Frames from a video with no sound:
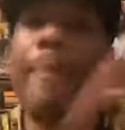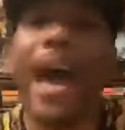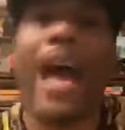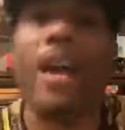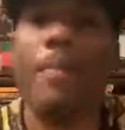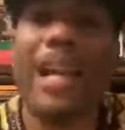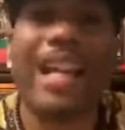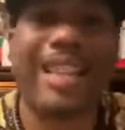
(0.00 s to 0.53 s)

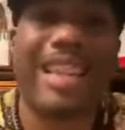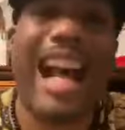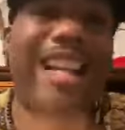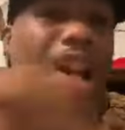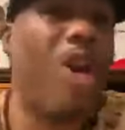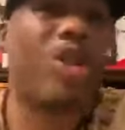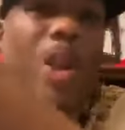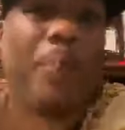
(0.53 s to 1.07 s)
mad at me because I
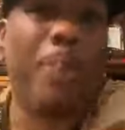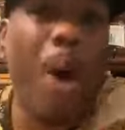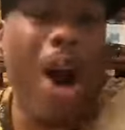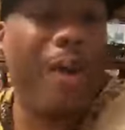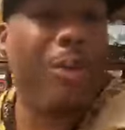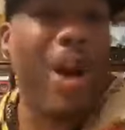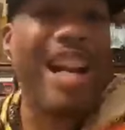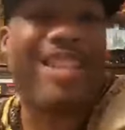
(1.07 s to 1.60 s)
don't
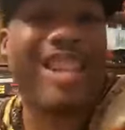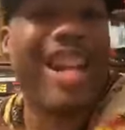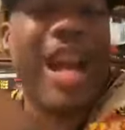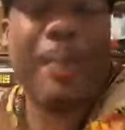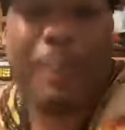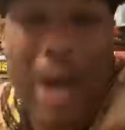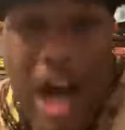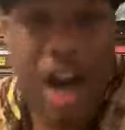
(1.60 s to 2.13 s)
support Western
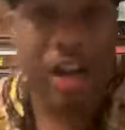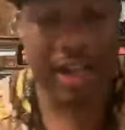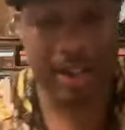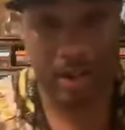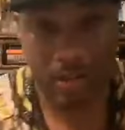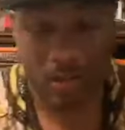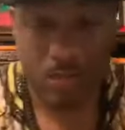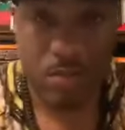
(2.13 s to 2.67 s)

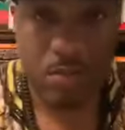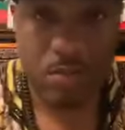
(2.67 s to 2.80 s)
imperialism.